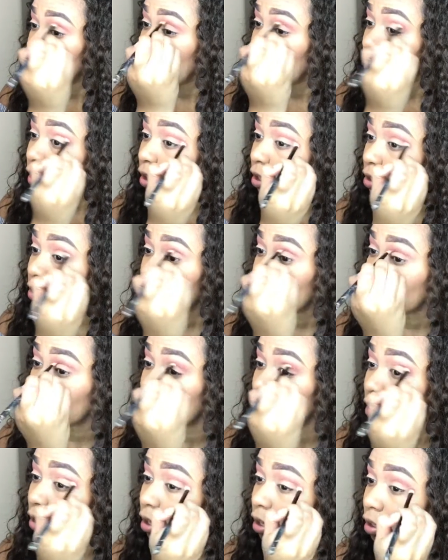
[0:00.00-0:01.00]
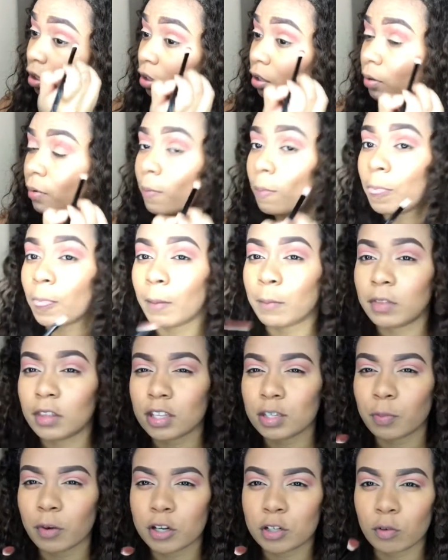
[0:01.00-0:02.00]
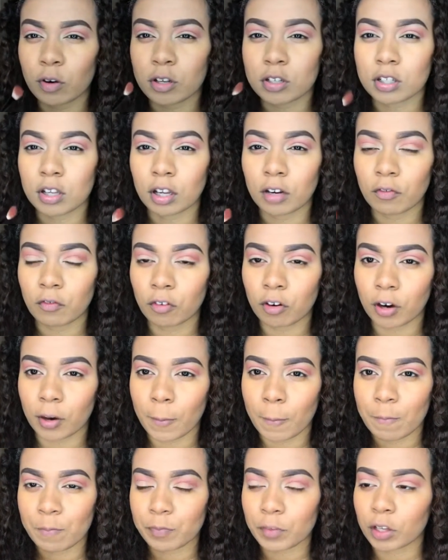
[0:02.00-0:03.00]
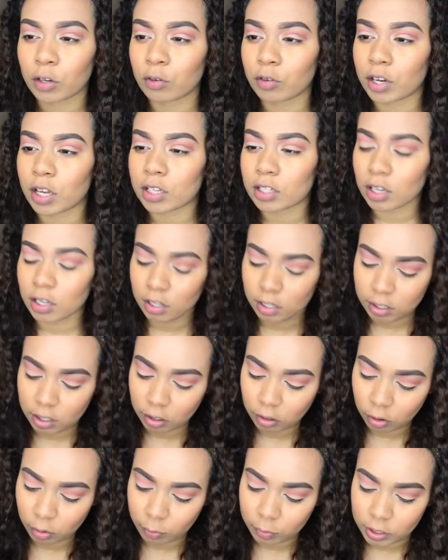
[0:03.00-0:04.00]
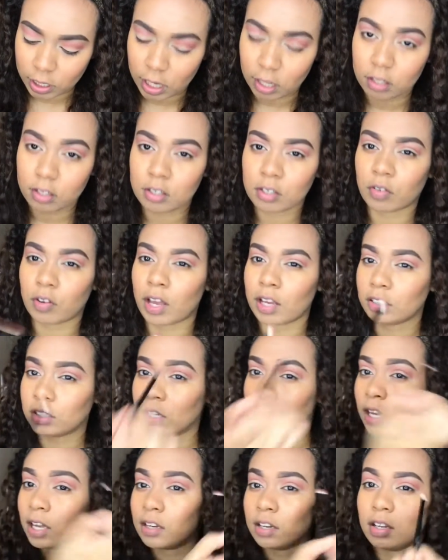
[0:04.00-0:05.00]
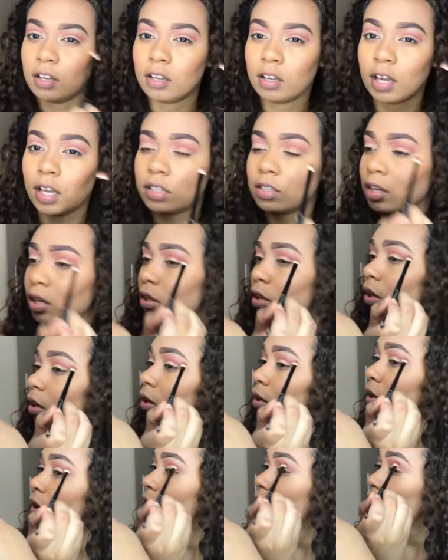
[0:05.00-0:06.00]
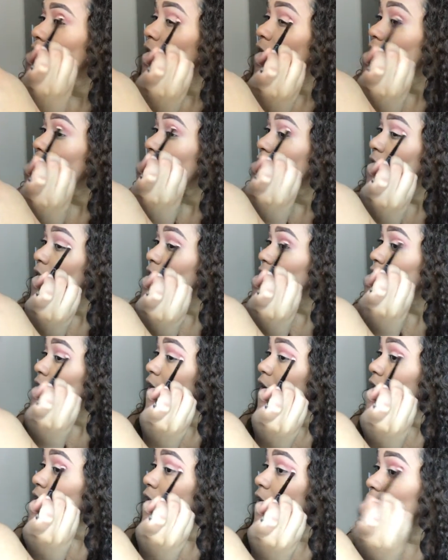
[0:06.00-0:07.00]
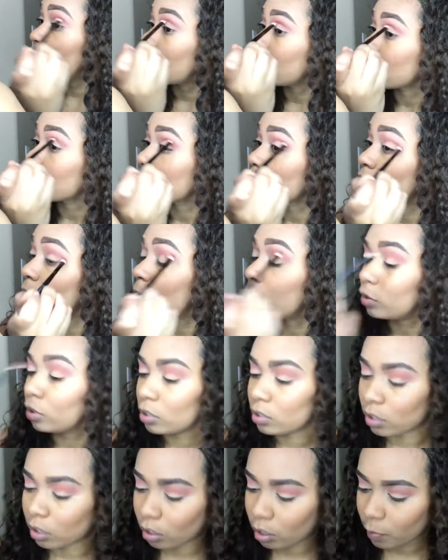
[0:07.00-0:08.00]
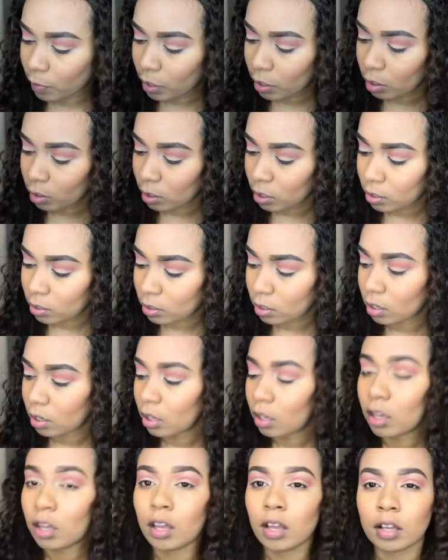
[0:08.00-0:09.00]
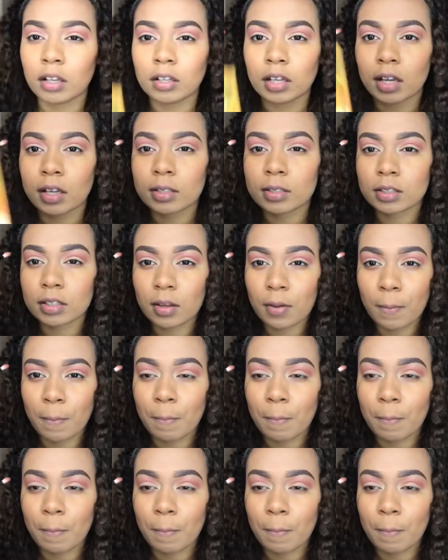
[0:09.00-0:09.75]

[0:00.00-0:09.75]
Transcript: And this color, I mean, this brush works good for crease because it's a little dense, so it actually gets in there. And yeah, I'm just gonna put this color on my crease. Next,